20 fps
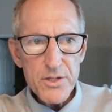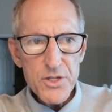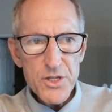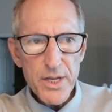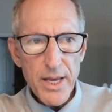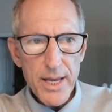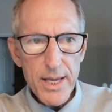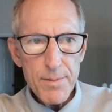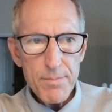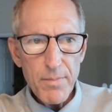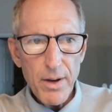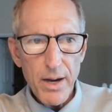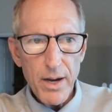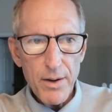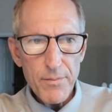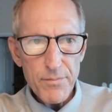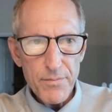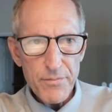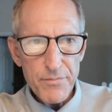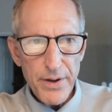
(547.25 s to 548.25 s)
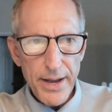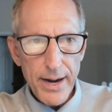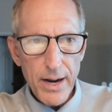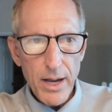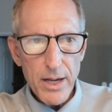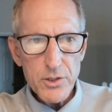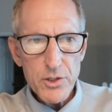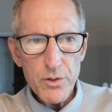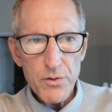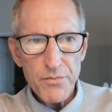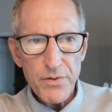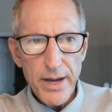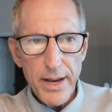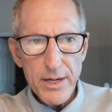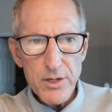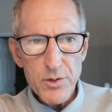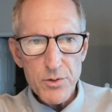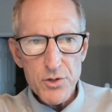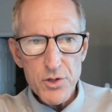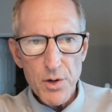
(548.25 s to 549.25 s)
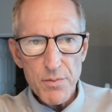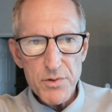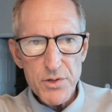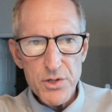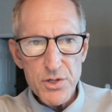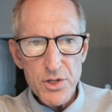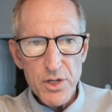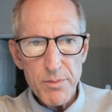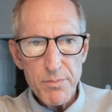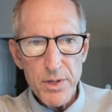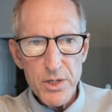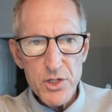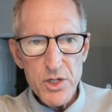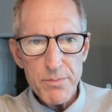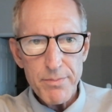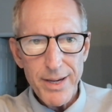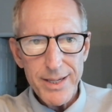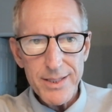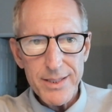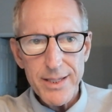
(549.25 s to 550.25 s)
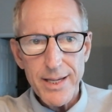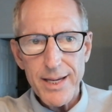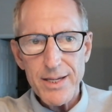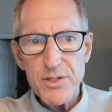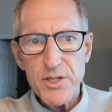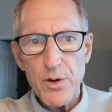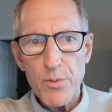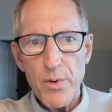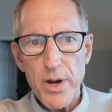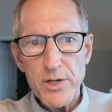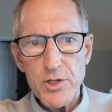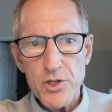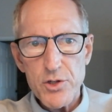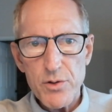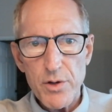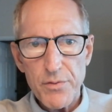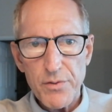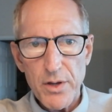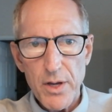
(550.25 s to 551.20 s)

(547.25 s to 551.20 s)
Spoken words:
same VanUATU Financial Services Commission maintains a registry of